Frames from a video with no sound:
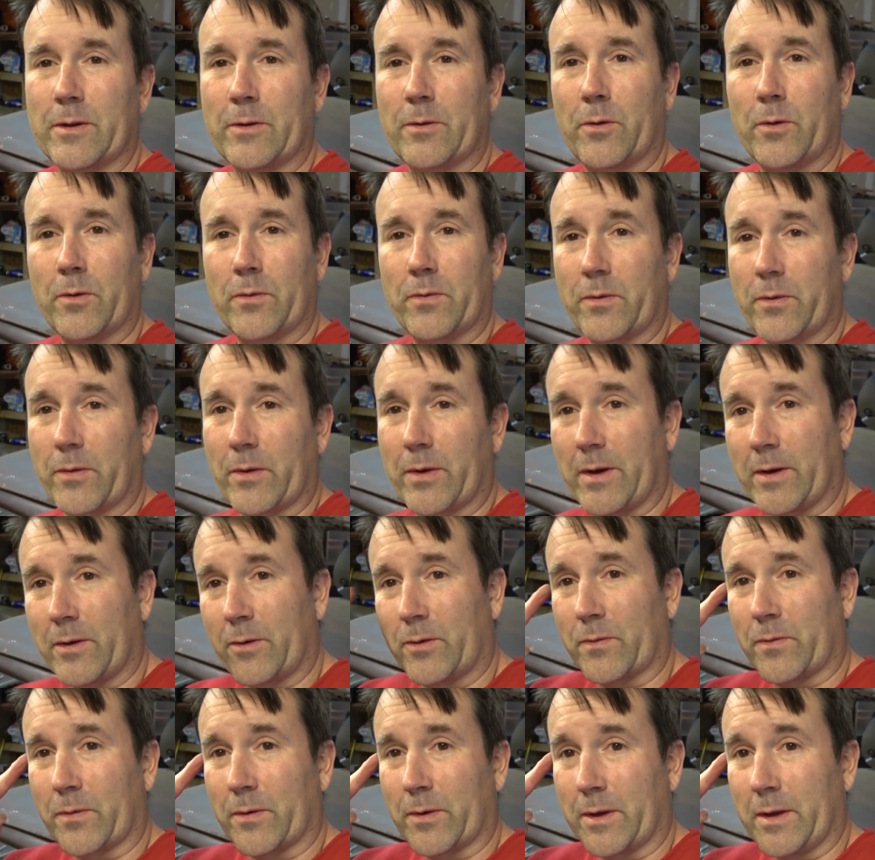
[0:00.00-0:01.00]
Hopefully I
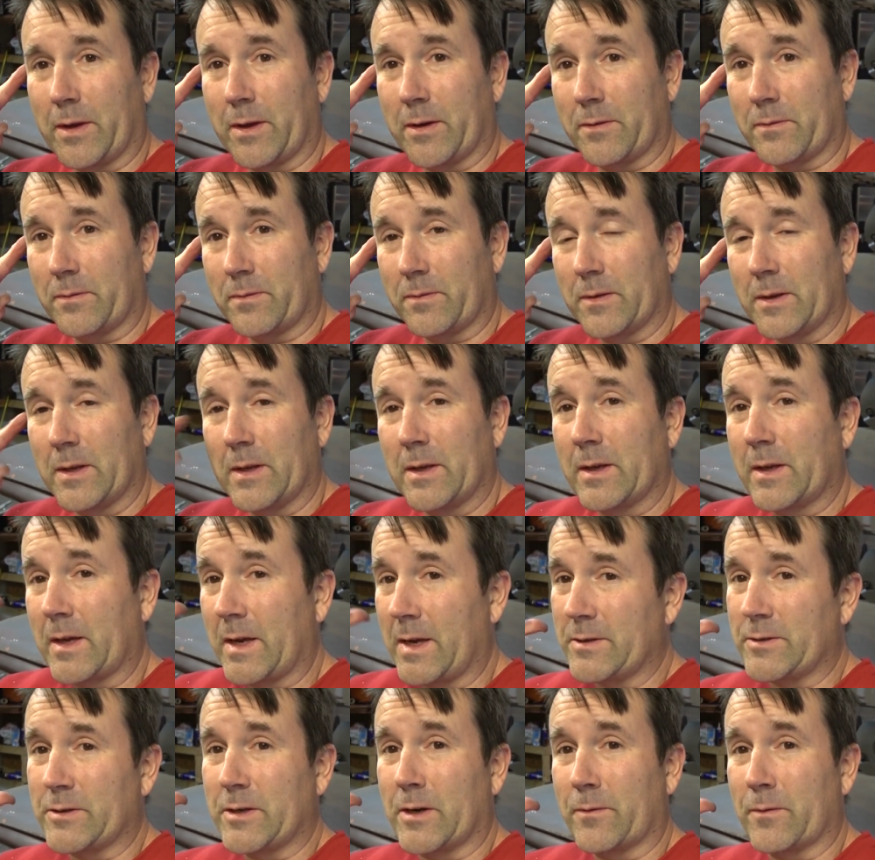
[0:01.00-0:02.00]
don't forget in
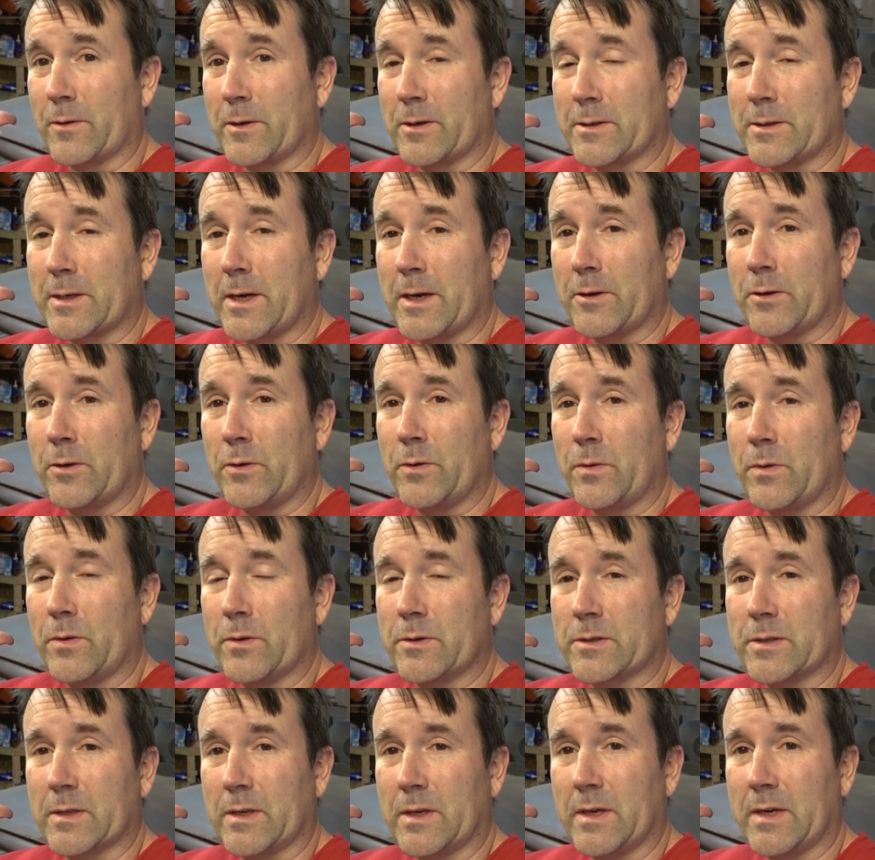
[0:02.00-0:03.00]
case I ever decide to do
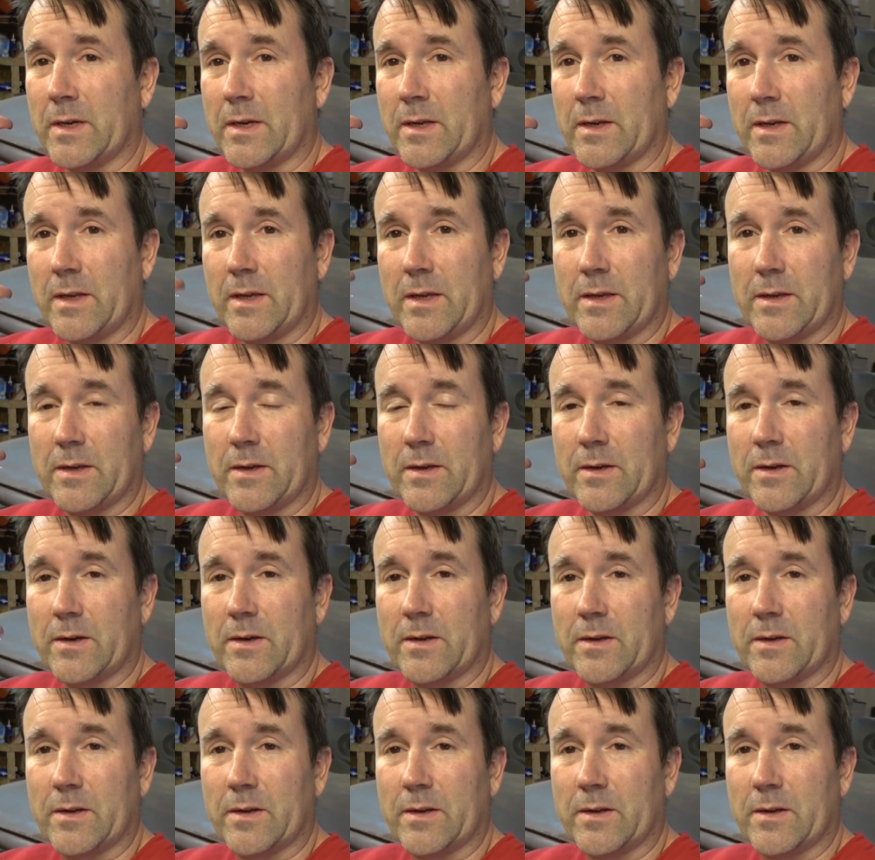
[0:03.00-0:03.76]
this again. And